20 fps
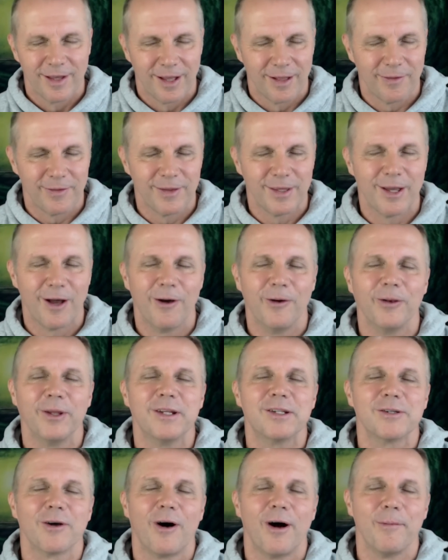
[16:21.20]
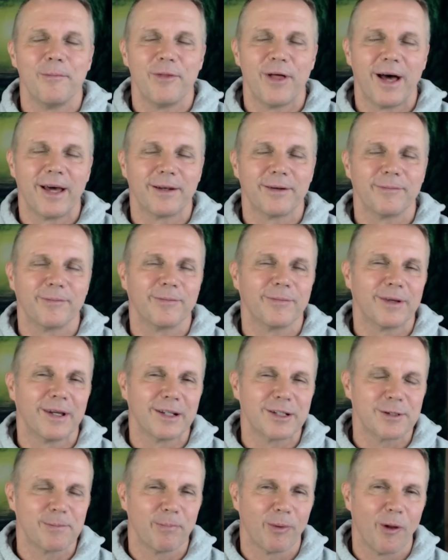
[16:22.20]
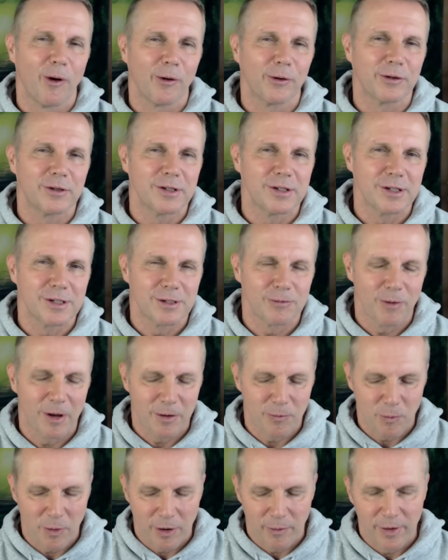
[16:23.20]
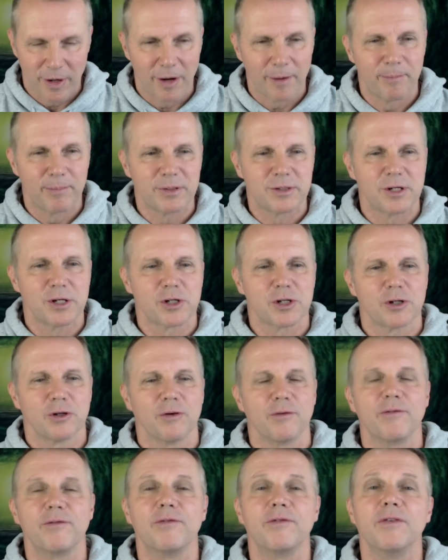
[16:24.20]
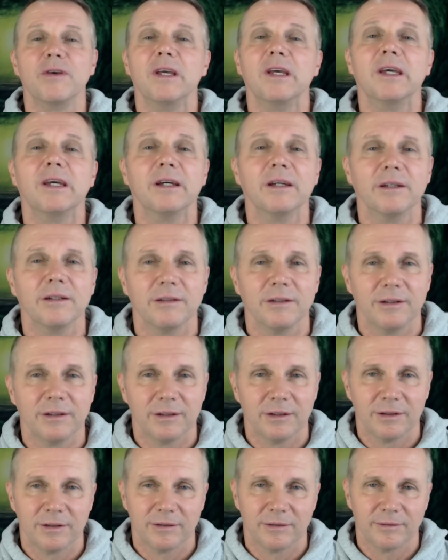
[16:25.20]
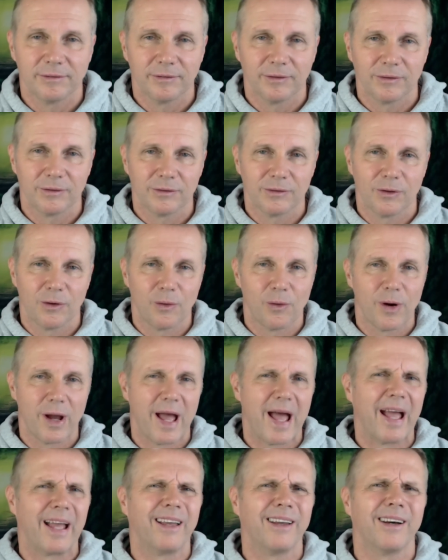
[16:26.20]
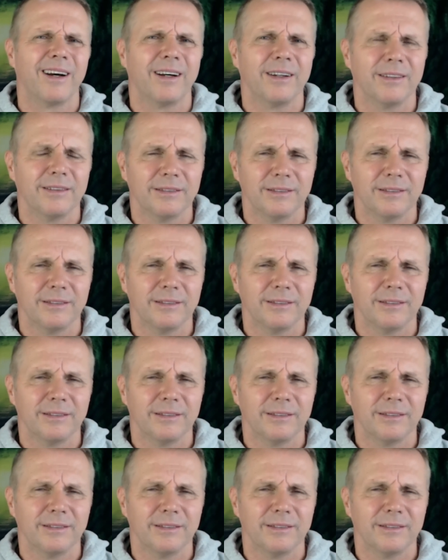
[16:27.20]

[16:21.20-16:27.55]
And the only time that gets blocked is when we're in a position of fear or anger.